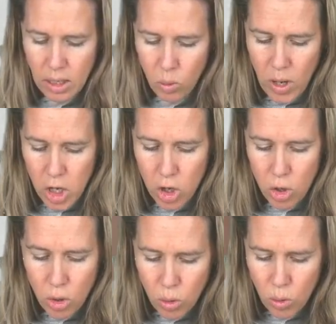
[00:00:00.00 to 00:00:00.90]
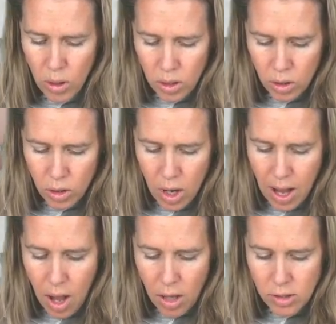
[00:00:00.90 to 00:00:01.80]
When you
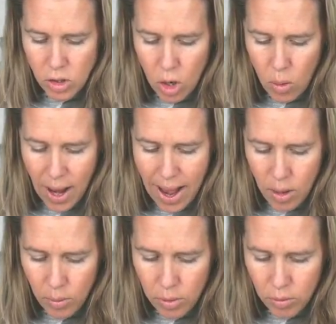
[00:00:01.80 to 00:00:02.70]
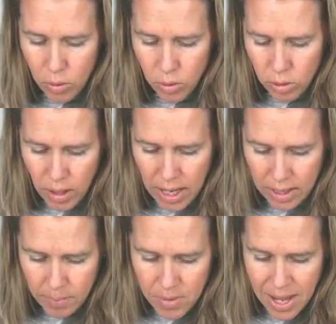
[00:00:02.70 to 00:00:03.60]
sew out through
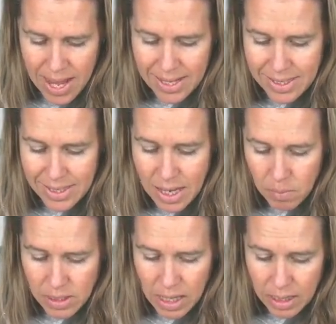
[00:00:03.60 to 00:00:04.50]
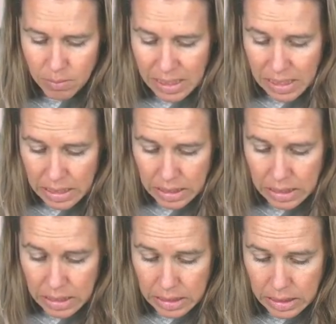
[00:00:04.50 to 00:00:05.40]
thread, sometimes it does
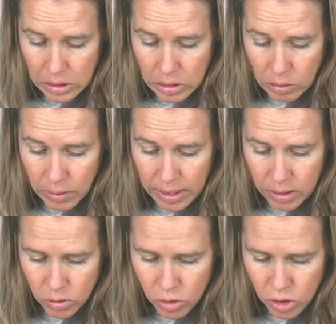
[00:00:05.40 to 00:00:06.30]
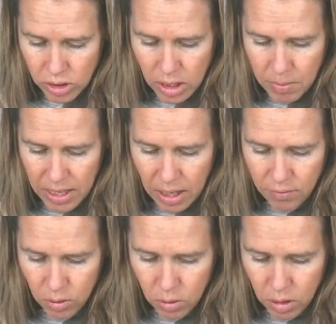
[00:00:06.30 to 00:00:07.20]
not sew out. So just gotta be
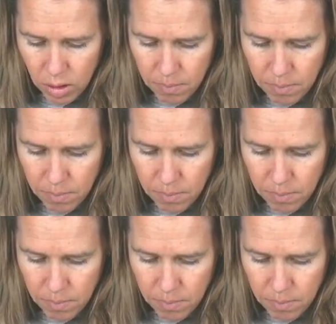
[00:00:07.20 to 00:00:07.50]
careful here.